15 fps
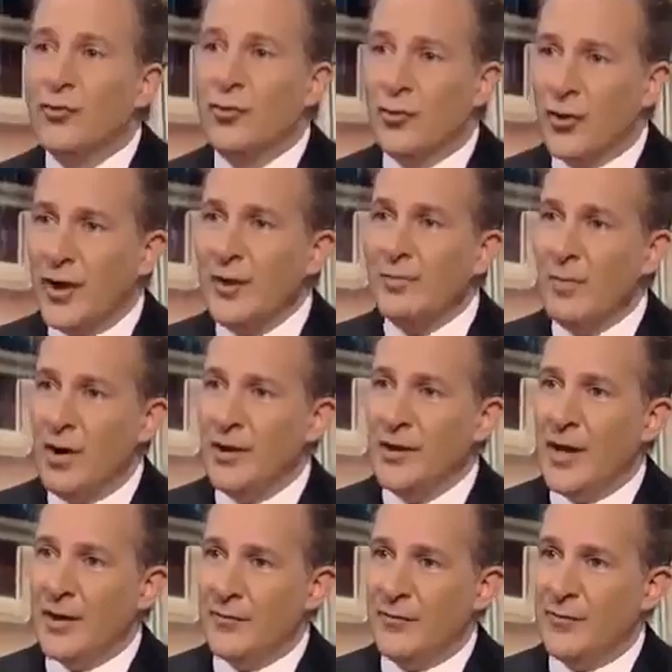you create
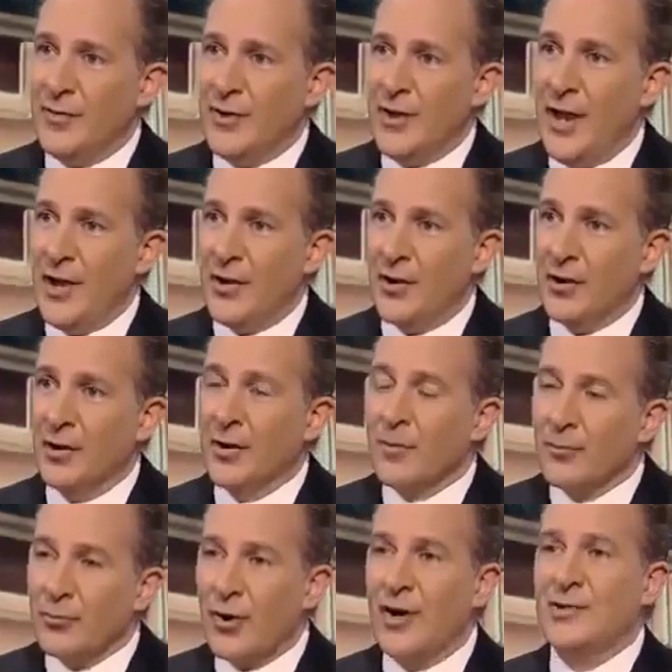money out of thin air,
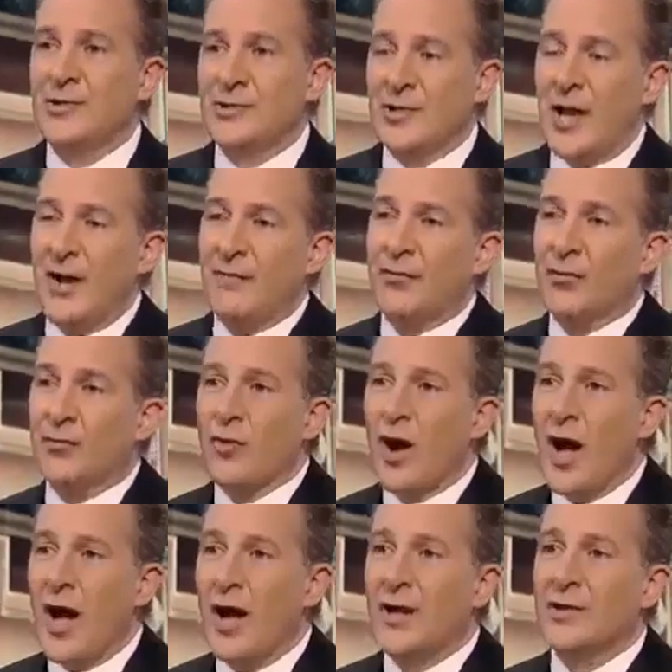prices have to
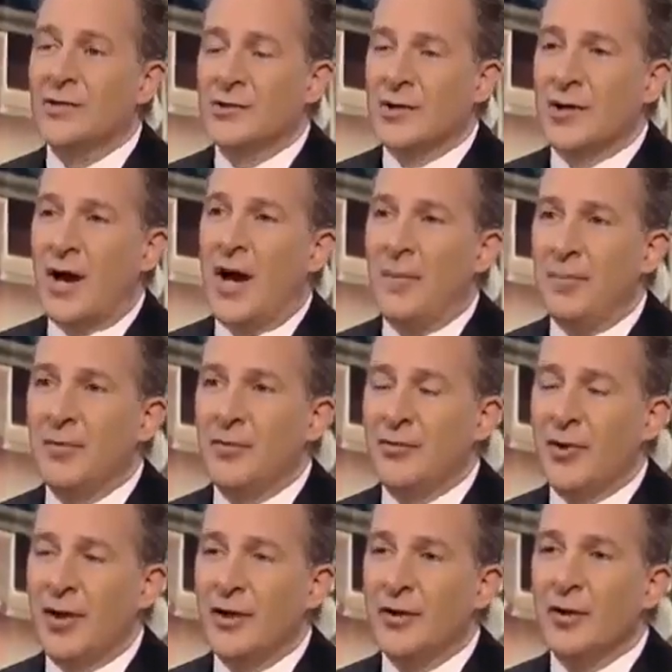rise to
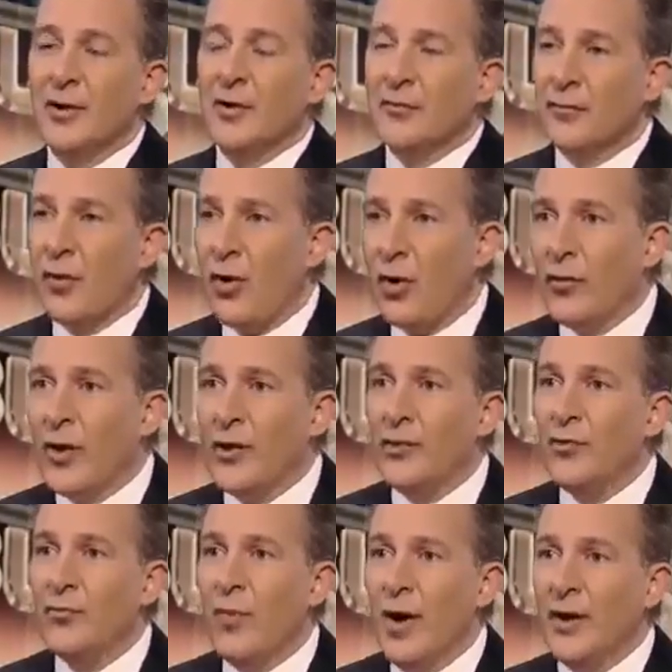compensate for all
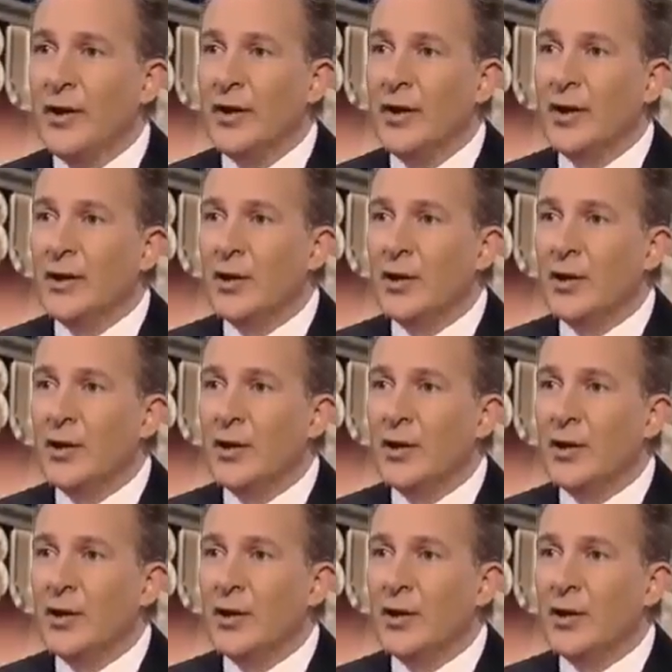that new money.